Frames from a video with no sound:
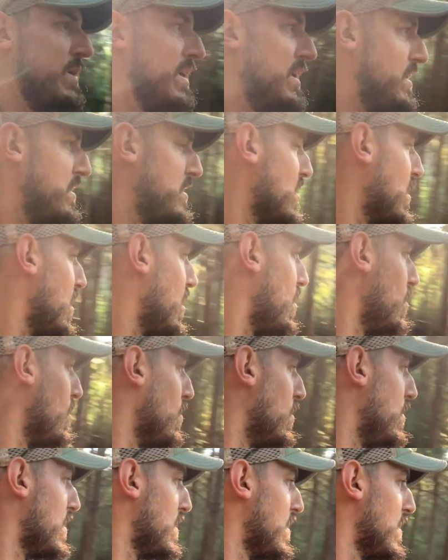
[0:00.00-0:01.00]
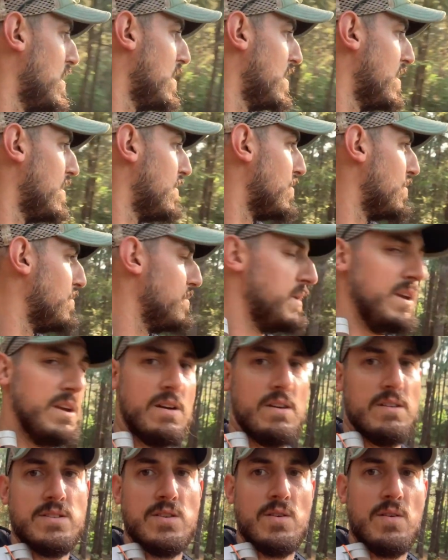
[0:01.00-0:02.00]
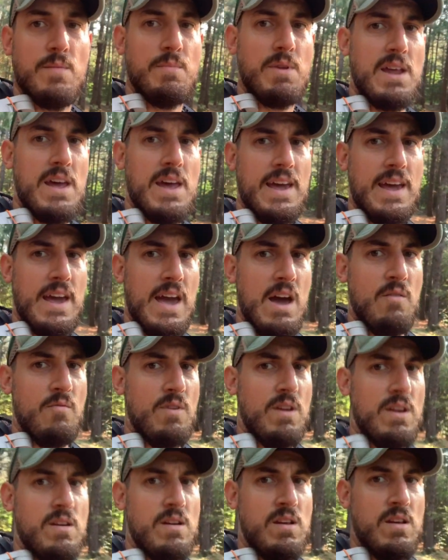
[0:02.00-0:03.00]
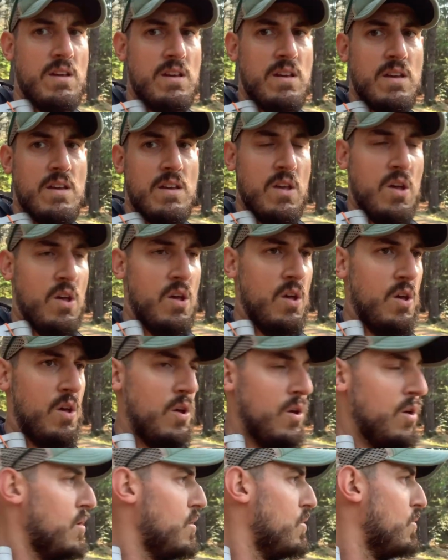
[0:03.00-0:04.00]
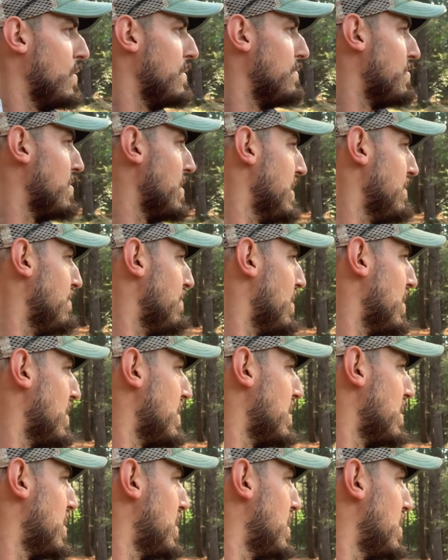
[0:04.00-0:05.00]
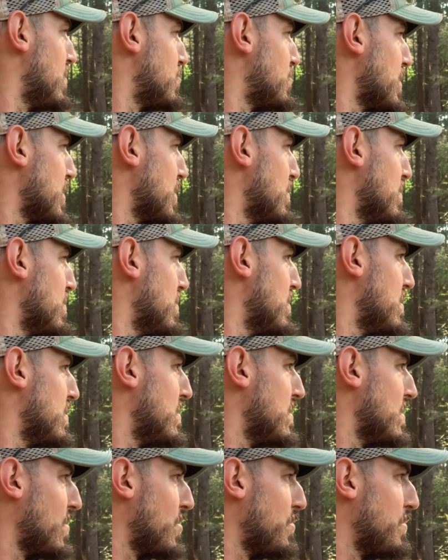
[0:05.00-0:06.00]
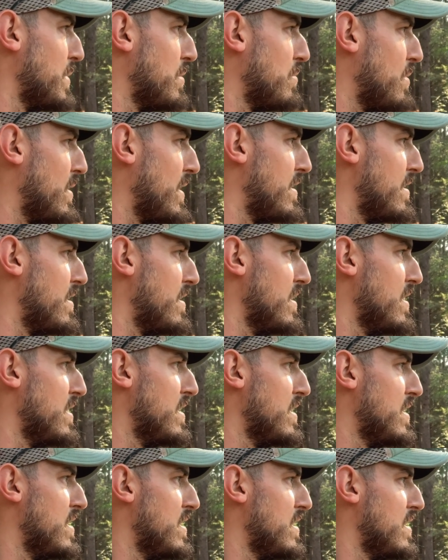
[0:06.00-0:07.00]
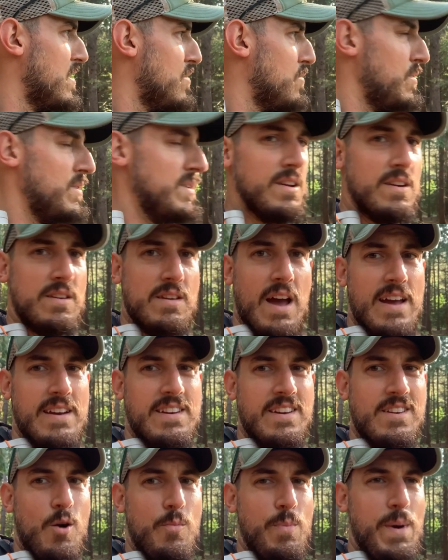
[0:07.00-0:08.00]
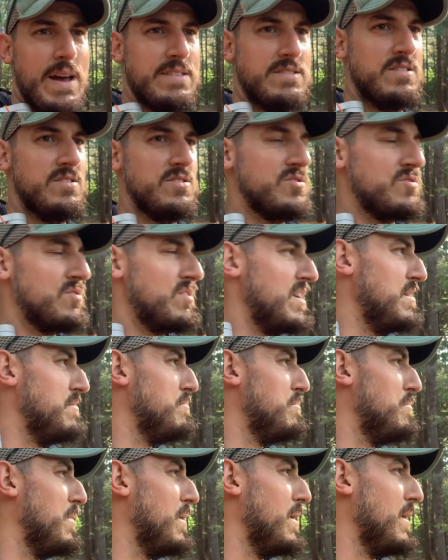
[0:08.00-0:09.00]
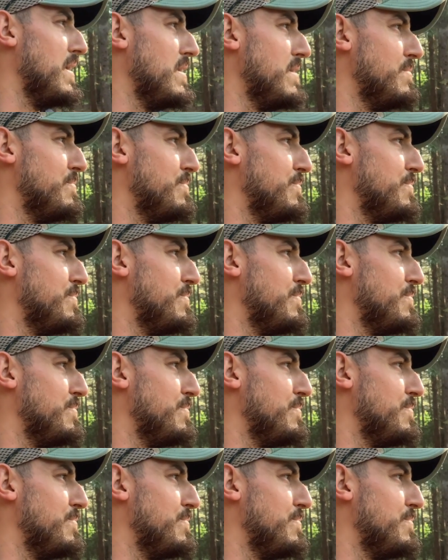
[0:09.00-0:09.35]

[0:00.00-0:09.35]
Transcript: can go from here, so I'm gonna hang out and wait for Eva and drink a little bit of water. We did, I did go past the stream, but